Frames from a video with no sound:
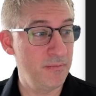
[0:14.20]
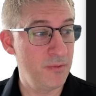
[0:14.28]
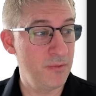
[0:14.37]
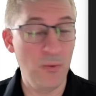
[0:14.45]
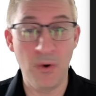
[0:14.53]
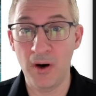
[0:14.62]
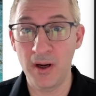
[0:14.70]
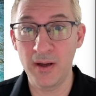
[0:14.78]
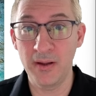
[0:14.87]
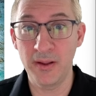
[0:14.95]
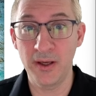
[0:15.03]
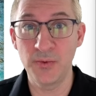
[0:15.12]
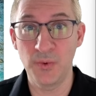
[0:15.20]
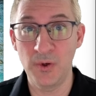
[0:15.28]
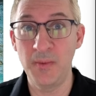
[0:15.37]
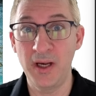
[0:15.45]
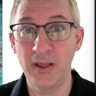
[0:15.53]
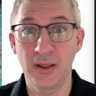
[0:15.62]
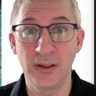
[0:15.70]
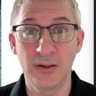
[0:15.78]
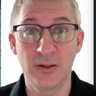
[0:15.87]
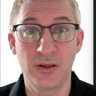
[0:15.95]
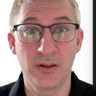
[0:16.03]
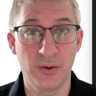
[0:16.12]
don't worry, things will make sense
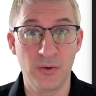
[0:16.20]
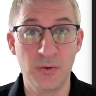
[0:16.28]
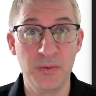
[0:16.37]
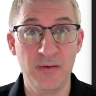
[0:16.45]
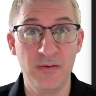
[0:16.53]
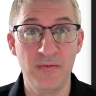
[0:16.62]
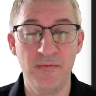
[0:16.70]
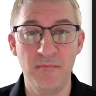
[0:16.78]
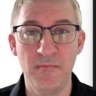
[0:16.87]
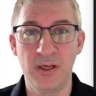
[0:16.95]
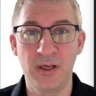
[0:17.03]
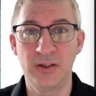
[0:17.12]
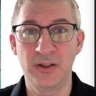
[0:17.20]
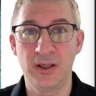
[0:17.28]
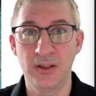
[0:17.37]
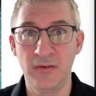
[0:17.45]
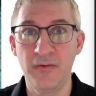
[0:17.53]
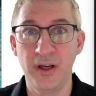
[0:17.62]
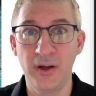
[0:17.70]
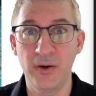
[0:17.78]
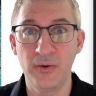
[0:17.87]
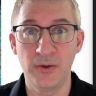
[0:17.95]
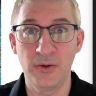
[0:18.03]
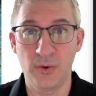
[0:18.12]
because there will be extensive
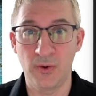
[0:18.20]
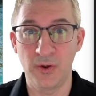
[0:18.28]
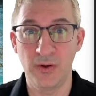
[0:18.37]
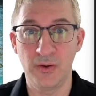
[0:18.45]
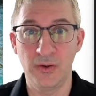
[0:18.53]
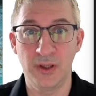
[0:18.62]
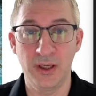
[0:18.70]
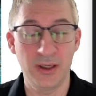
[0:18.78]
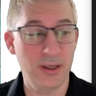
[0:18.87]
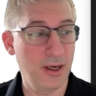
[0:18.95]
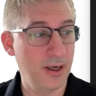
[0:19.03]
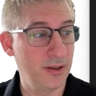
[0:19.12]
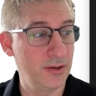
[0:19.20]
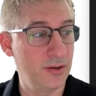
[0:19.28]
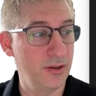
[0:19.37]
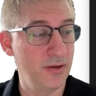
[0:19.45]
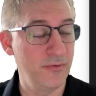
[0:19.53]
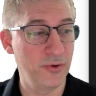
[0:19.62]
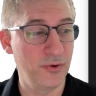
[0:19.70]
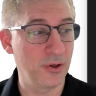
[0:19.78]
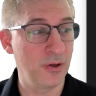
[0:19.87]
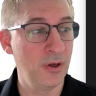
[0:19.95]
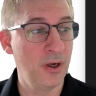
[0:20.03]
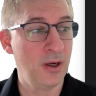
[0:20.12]
video tutorials and guides in the future.
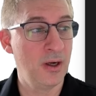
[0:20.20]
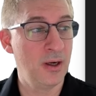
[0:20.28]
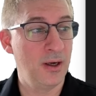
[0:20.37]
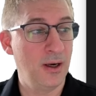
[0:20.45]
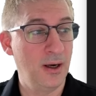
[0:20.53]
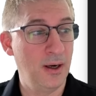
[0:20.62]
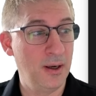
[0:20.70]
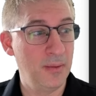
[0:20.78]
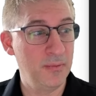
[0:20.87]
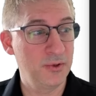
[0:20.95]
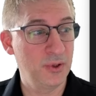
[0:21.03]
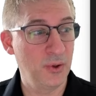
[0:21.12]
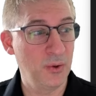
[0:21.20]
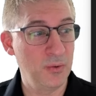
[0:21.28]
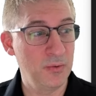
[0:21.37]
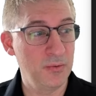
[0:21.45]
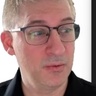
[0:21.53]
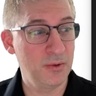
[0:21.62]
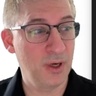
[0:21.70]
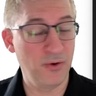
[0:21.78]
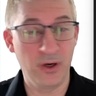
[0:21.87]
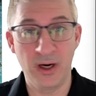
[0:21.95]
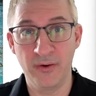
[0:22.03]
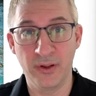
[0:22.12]
So
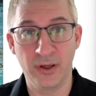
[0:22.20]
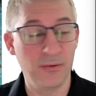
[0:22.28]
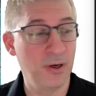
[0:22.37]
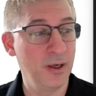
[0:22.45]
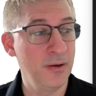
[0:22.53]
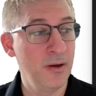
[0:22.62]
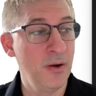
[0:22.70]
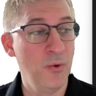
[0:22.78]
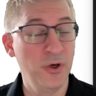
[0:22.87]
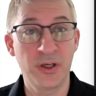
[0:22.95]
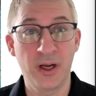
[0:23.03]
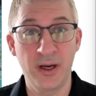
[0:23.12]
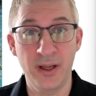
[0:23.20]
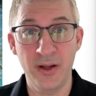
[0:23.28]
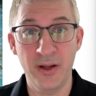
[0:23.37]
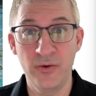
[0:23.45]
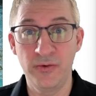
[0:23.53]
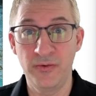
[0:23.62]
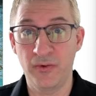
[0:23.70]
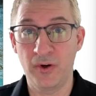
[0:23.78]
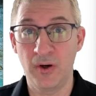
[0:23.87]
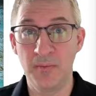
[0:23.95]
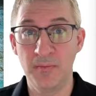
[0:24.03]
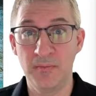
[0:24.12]
covering everything, right? We're just going to get you
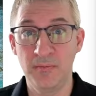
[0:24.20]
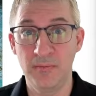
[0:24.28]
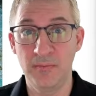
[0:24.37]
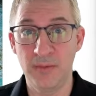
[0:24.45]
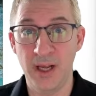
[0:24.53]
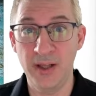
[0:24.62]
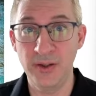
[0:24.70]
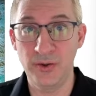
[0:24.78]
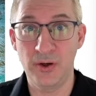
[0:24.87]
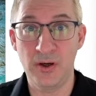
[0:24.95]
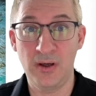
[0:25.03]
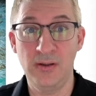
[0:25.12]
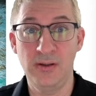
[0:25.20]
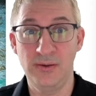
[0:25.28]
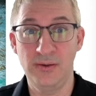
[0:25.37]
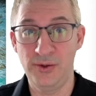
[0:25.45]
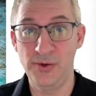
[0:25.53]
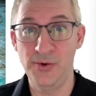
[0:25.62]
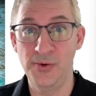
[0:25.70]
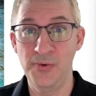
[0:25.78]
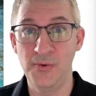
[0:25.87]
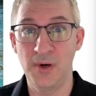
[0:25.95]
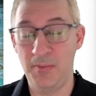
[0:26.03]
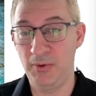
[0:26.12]
from install
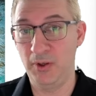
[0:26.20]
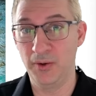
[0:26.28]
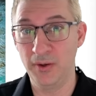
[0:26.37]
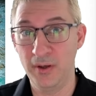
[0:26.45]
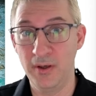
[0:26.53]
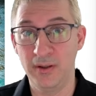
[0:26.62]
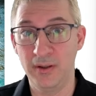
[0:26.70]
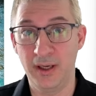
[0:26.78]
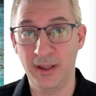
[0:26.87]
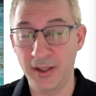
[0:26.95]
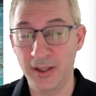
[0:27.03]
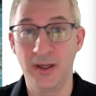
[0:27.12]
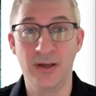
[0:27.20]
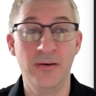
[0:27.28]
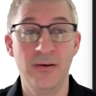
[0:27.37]
to upload. Like that's it.